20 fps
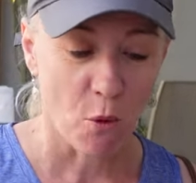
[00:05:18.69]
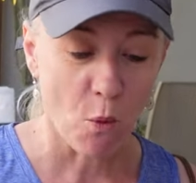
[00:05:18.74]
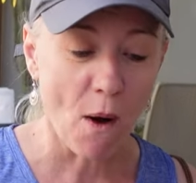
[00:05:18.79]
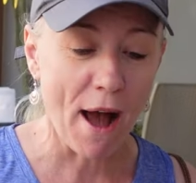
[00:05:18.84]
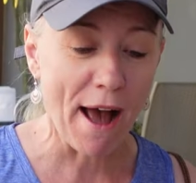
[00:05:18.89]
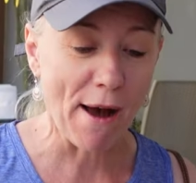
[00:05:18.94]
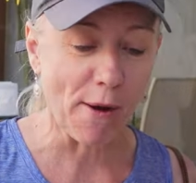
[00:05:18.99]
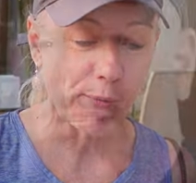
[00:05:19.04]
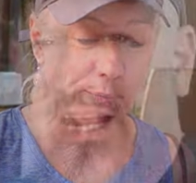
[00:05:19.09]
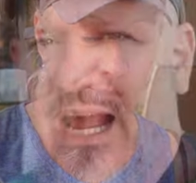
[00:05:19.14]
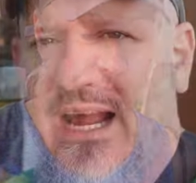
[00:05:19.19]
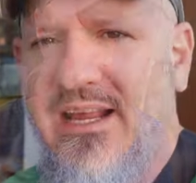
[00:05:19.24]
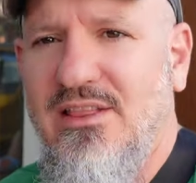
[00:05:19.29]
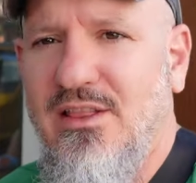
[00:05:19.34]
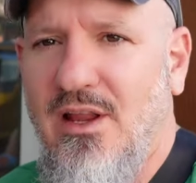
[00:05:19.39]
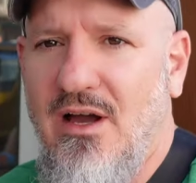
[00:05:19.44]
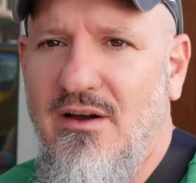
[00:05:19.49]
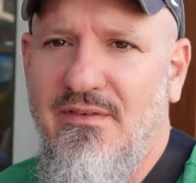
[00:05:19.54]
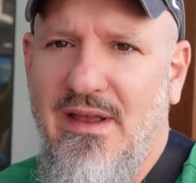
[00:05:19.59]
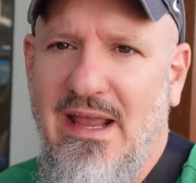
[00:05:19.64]
Wow. I
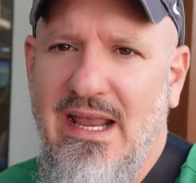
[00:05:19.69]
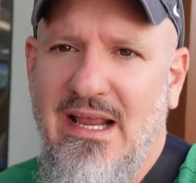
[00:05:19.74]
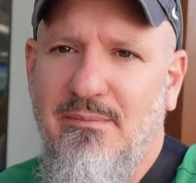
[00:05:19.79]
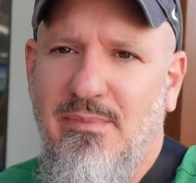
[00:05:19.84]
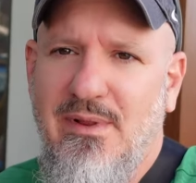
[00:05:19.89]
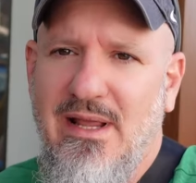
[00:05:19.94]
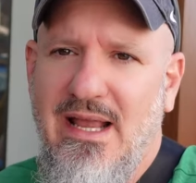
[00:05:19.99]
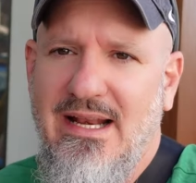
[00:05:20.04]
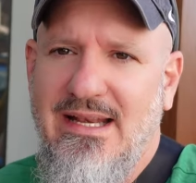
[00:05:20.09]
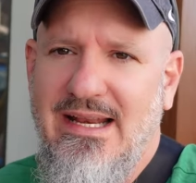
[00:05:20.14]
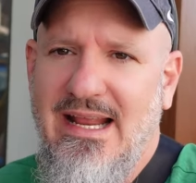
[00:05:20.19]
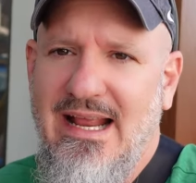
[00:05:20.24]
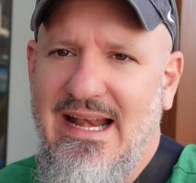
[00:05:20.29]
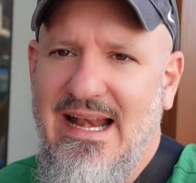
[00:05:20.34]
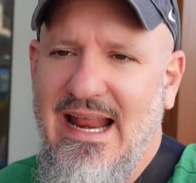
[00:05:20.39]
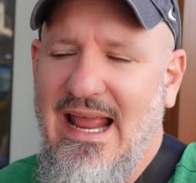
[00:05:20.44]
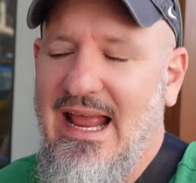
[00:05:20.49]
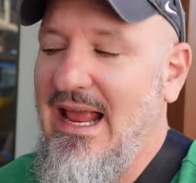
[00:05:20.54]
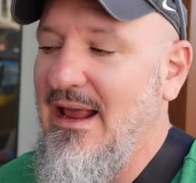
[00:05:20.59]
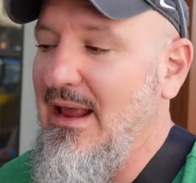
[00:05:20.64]
love eggplant
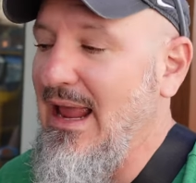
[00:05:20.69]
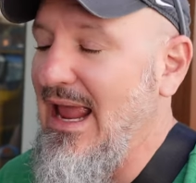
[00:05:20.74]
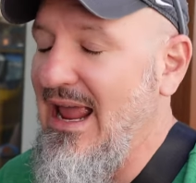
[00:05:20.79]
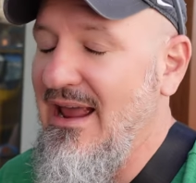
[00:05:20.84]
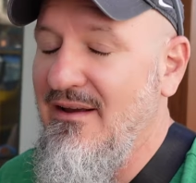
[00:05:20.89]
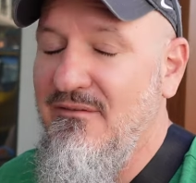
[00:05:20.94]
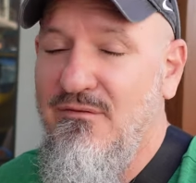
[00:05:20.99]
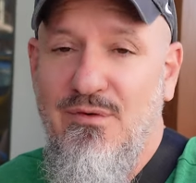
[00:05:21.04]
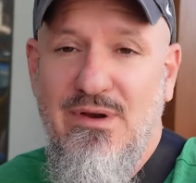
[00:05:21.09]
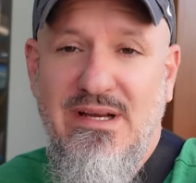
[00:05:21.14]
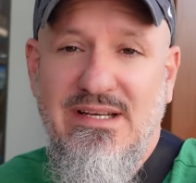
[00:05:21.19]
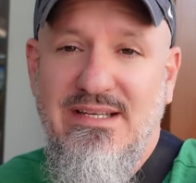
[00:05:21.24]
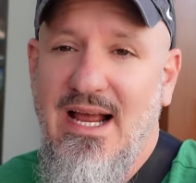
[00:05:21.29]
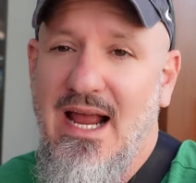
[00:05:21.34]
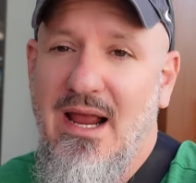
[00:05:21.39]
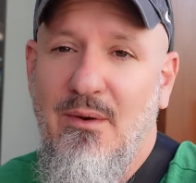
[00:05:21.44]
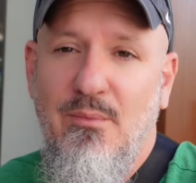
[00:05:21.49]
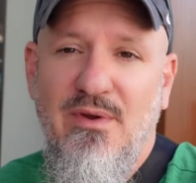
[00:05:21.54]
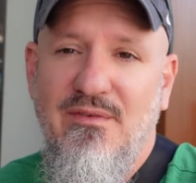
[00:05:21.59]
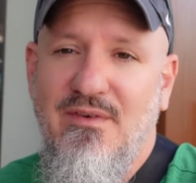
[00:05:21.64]
and every
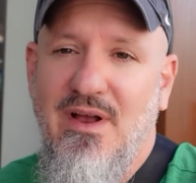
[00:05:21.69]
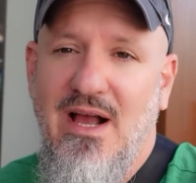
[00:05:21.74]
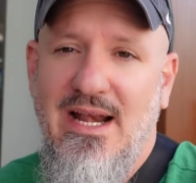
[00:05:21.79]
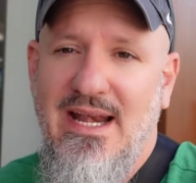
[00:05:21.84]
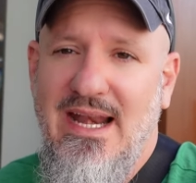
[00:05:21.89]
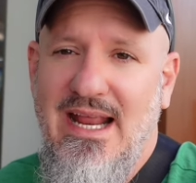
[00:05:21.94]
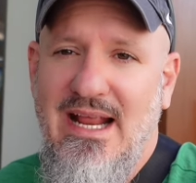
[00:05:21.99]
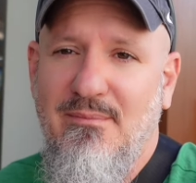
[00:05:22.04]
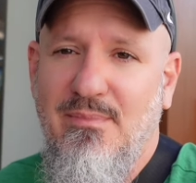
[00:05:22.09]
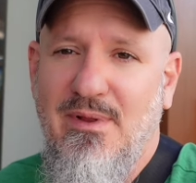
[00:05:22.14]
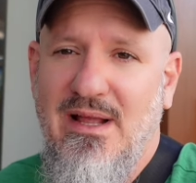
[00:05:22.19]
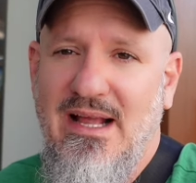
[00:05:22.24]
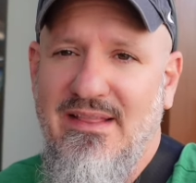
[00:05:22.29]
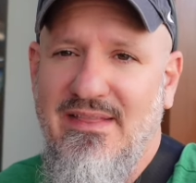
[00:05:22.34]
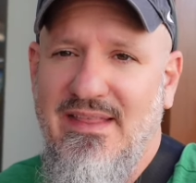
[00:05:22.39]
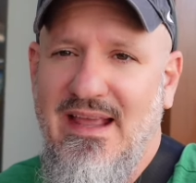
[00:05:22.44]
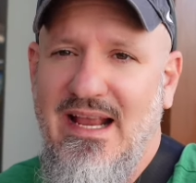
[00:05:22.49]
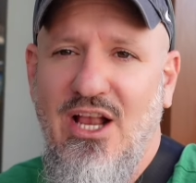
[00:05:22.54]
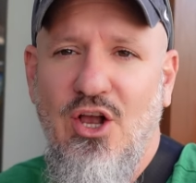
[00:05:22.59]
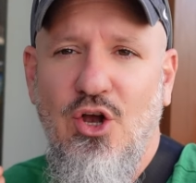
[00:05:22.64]
time we've got an eggplant.
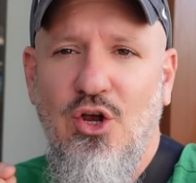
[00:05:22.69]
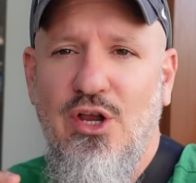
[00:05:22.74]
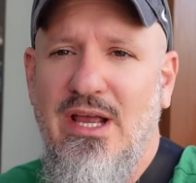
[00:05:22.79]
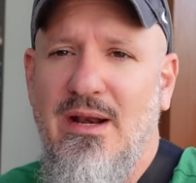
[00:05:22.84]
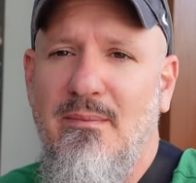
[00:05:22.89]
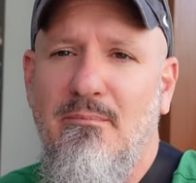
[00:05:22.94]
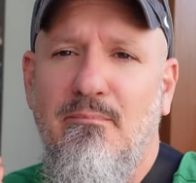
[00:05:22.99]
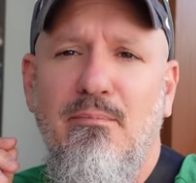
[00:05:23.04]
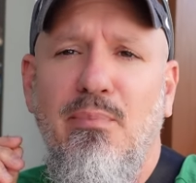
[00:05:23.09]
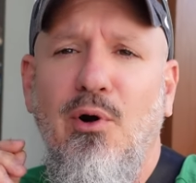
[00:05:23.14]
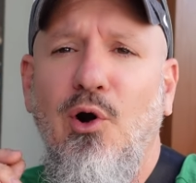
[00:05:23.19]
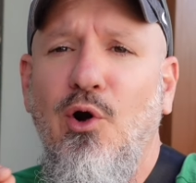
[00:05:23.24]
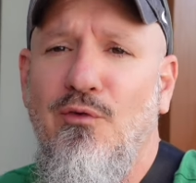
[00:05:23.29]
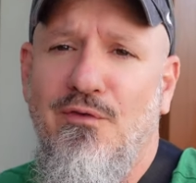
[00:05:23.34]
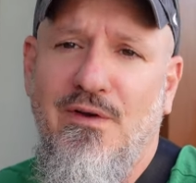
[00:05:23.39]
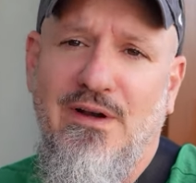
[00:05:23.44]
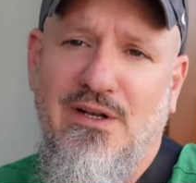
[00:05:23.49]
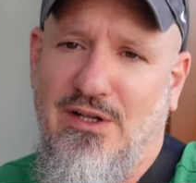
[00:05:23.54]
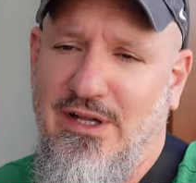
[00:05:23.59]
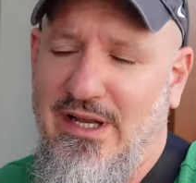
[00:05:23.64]
They cook it
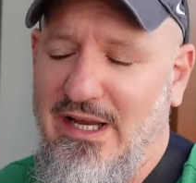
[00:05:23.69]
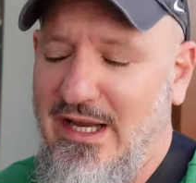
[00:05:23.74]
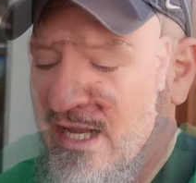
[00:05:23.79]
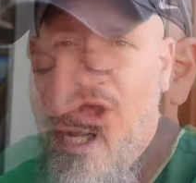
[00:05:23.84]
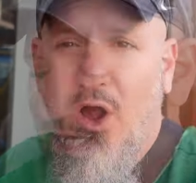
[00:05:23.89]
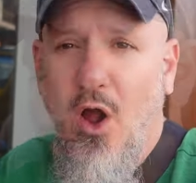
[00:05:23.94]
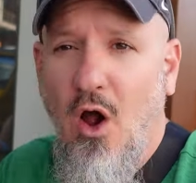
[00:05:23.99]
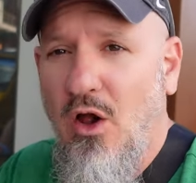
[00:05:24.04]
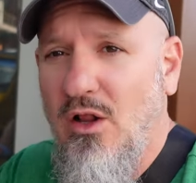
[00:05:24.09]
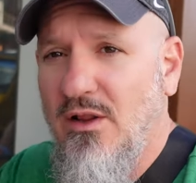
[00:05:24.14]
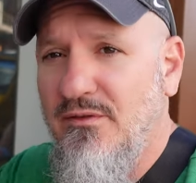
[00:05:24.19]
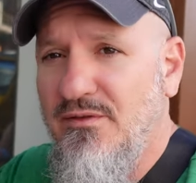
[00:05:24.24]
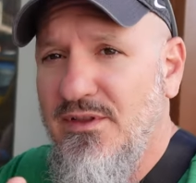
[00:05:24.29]
perfectly. All